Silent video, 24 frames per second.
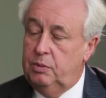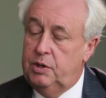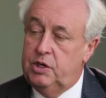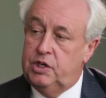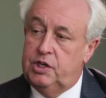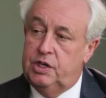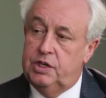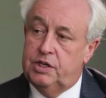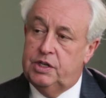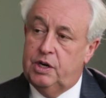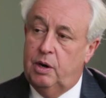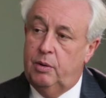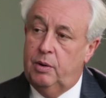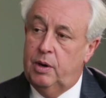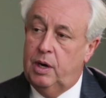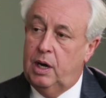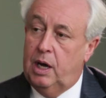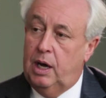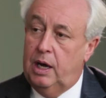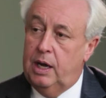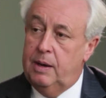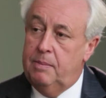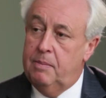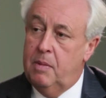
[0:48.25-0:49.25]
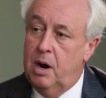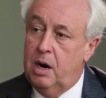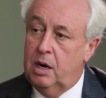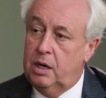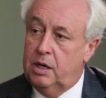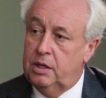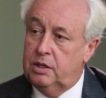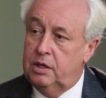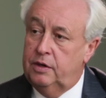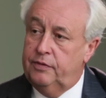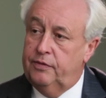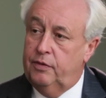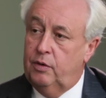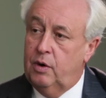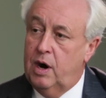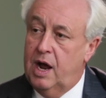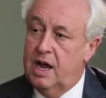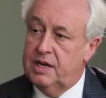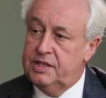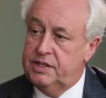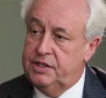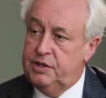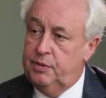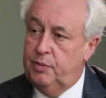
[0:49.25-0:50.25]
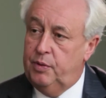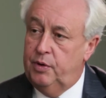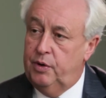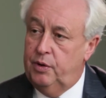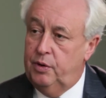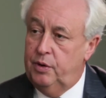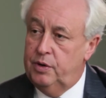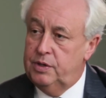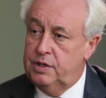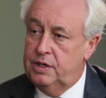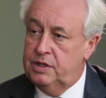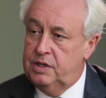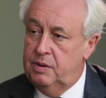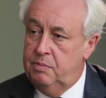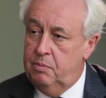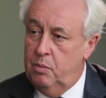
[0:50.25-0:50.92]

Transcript: which is currently marketed for osteoporosis